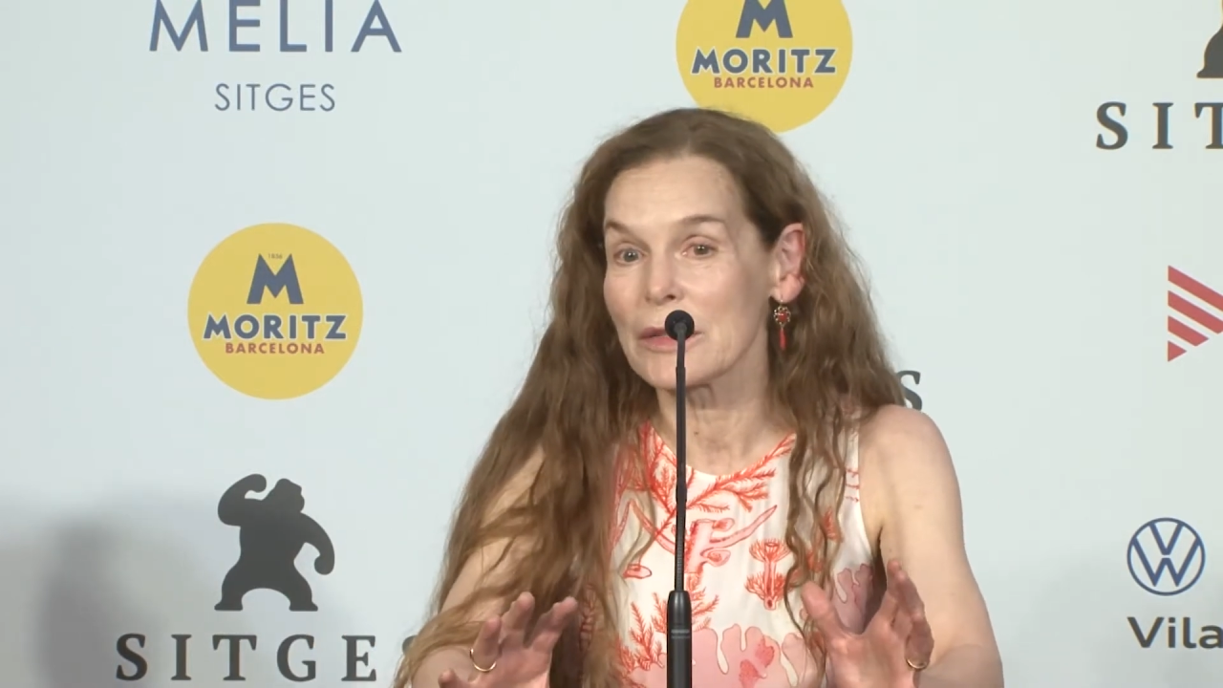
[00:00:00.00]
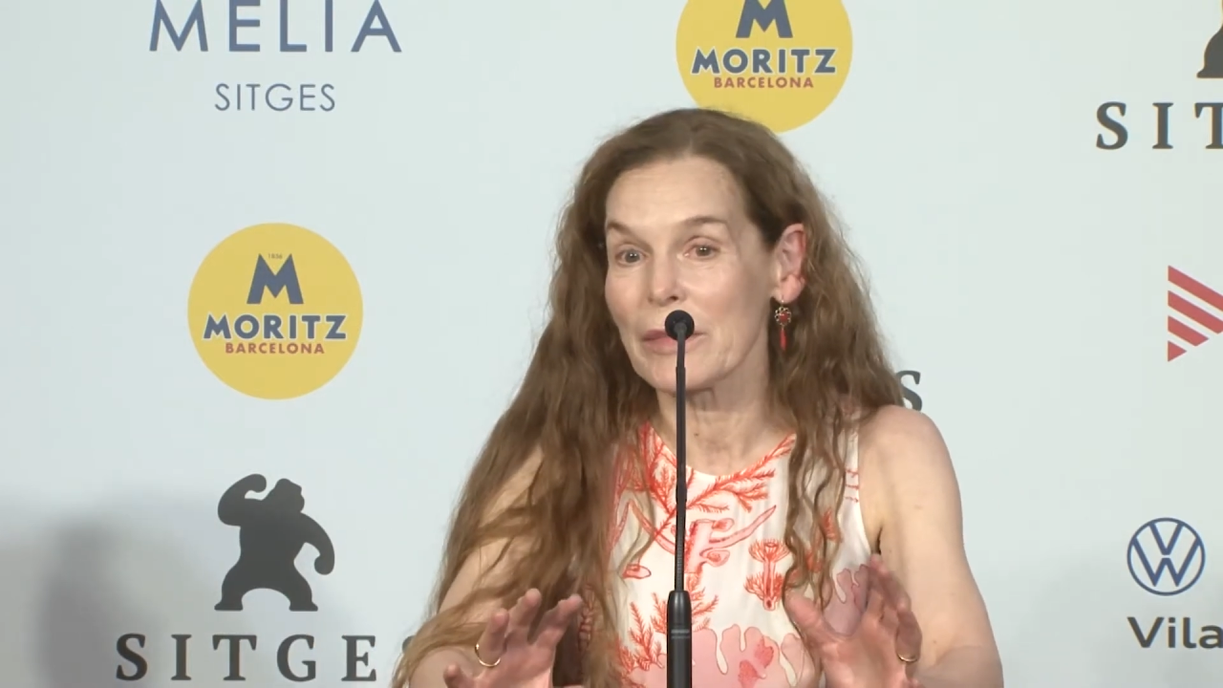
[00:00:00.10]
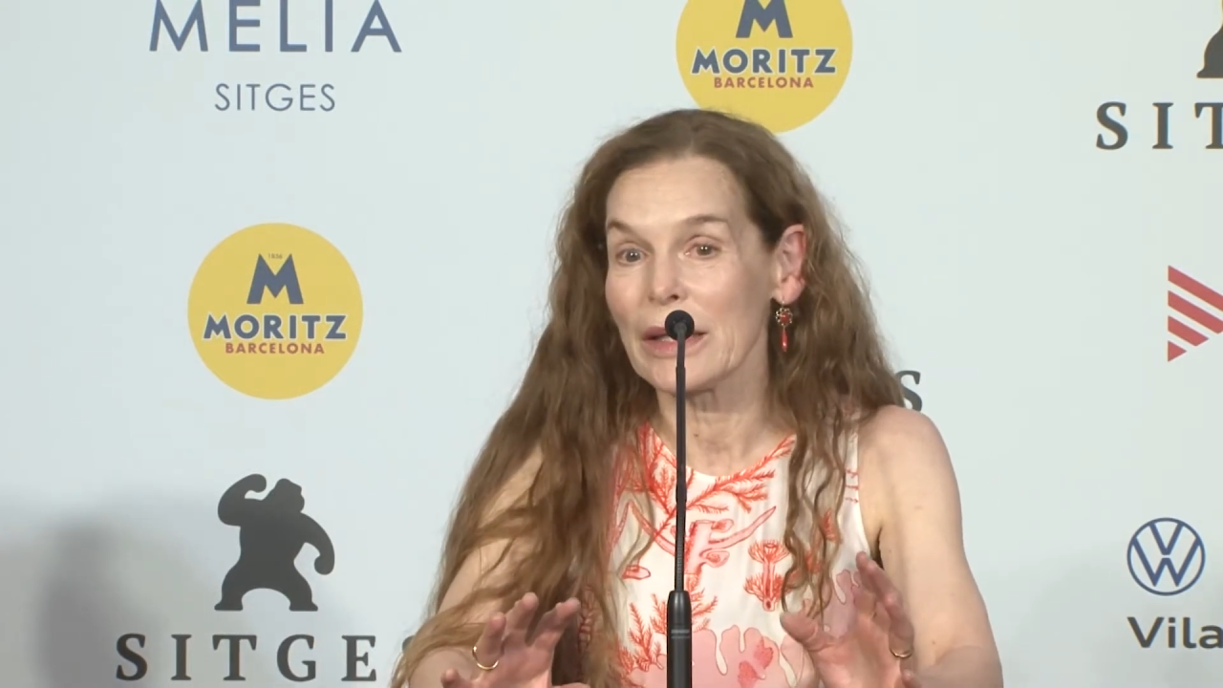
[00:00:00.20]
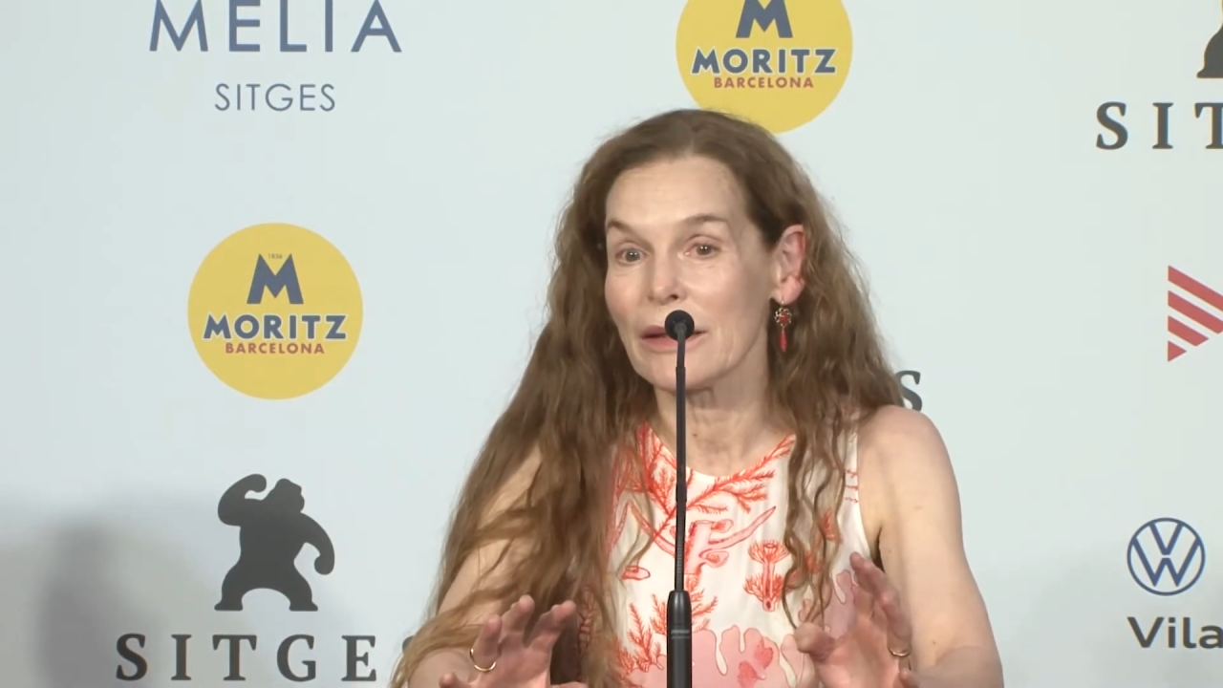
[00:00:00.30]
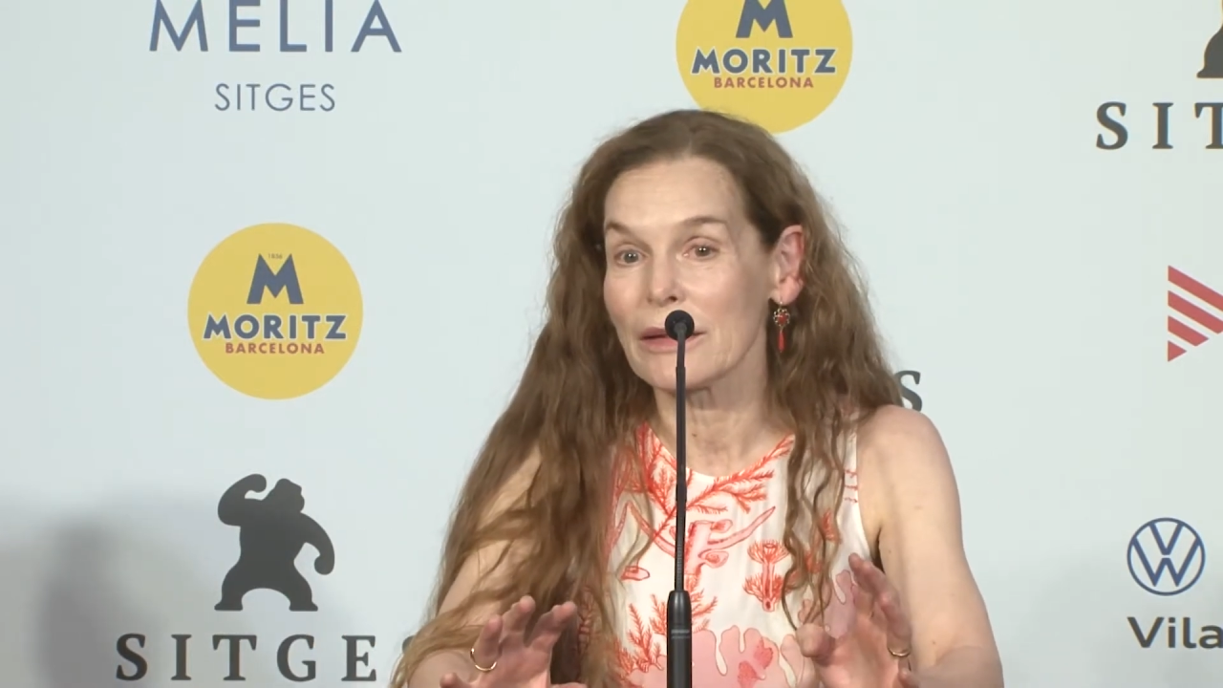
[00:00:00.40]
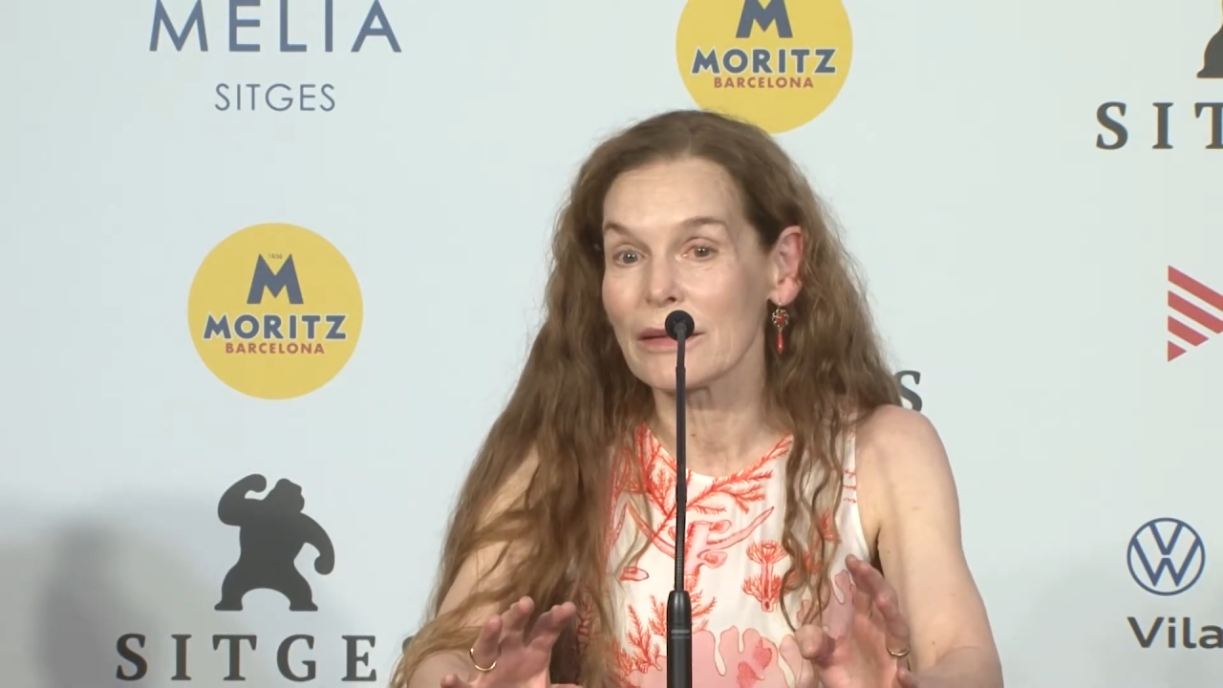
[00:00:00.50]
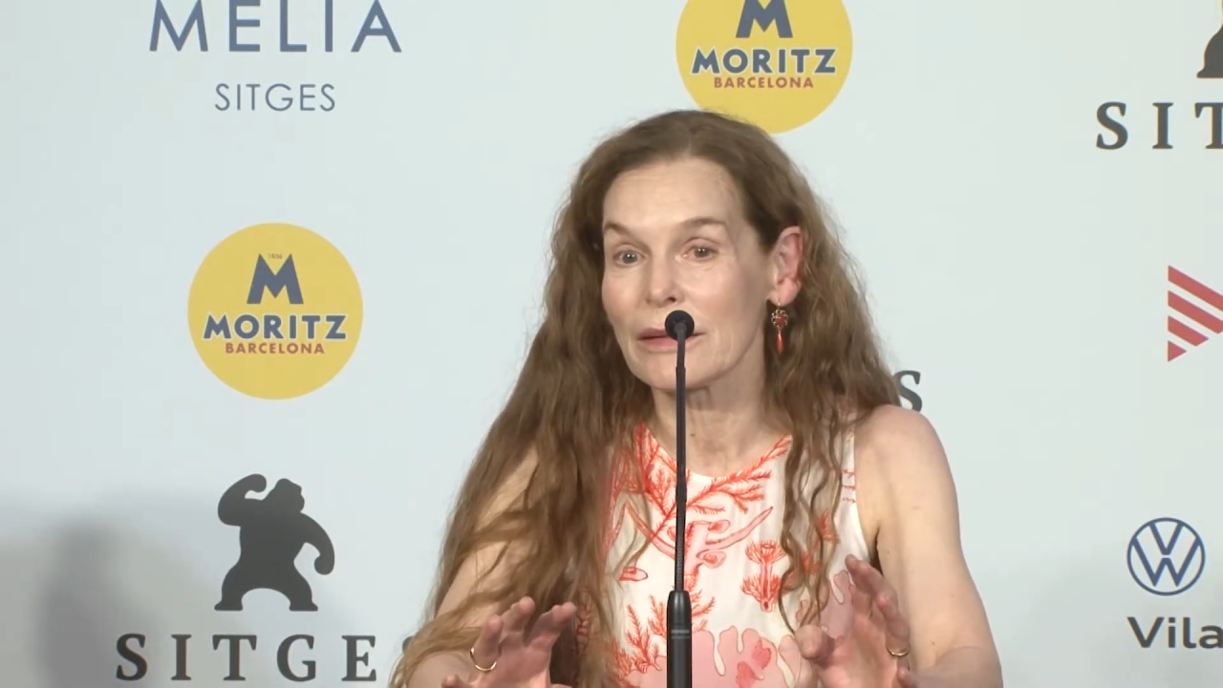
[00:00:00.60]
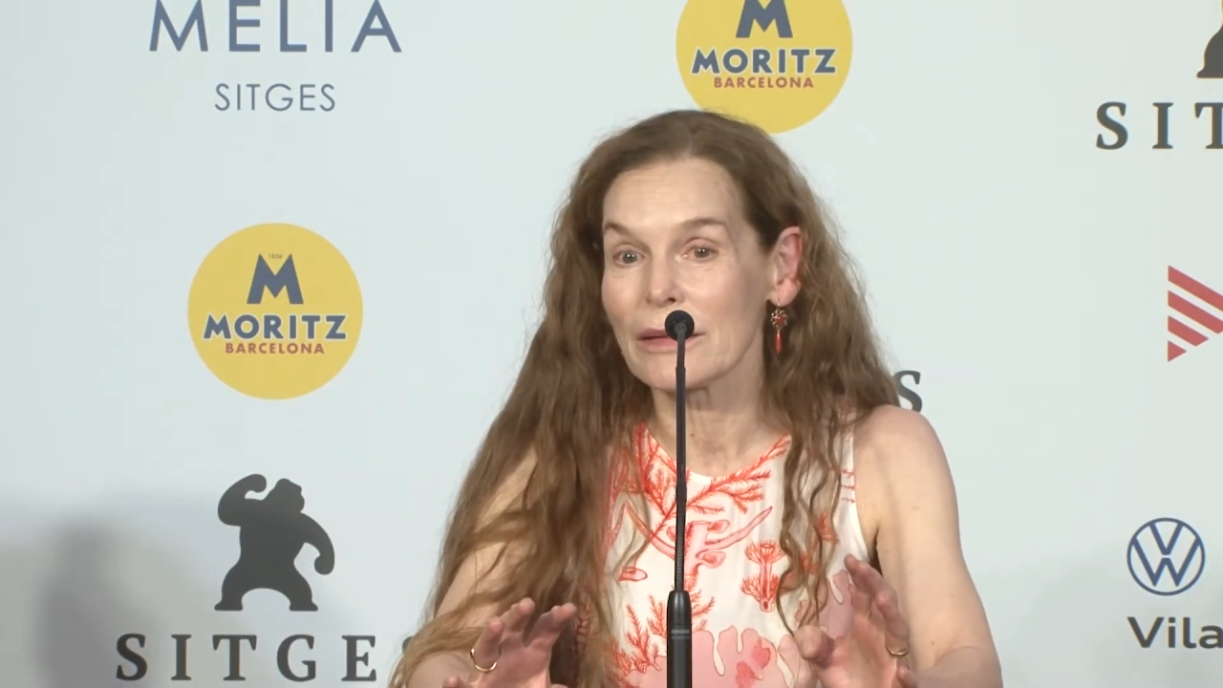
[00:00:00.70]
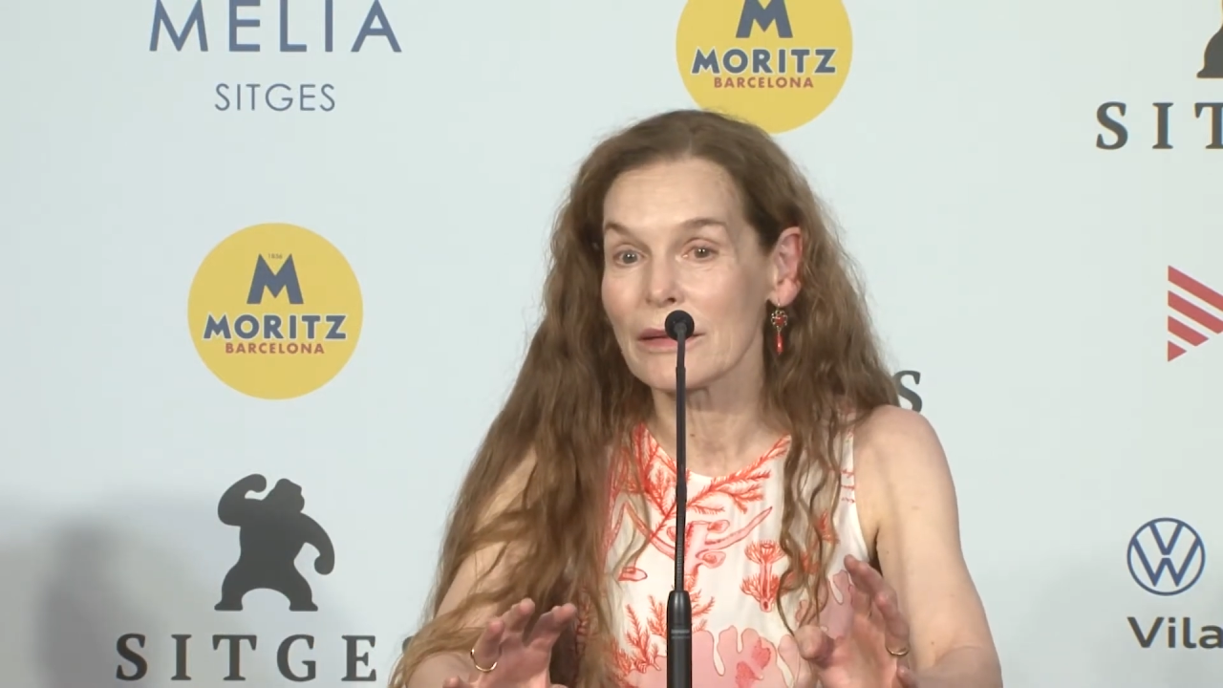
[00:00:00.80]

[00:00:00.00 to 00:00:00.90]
meet